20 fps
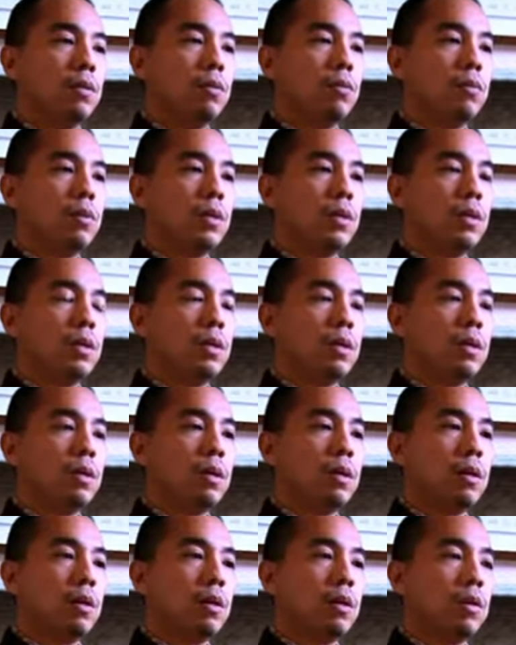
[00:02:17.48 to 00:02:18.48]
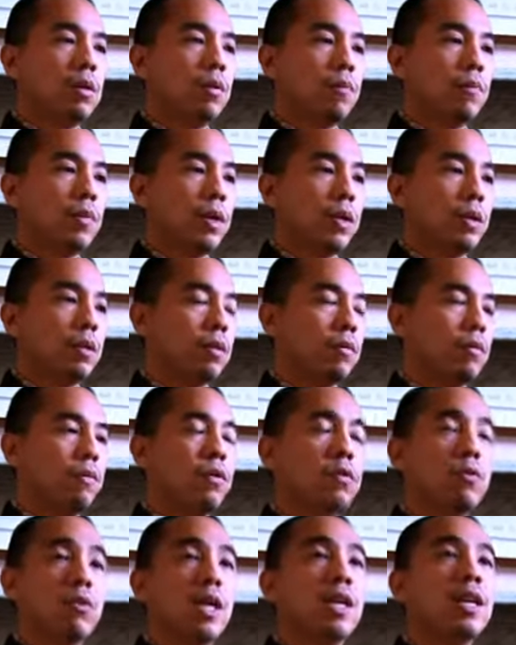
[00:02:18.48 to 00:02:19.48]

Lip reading: only a few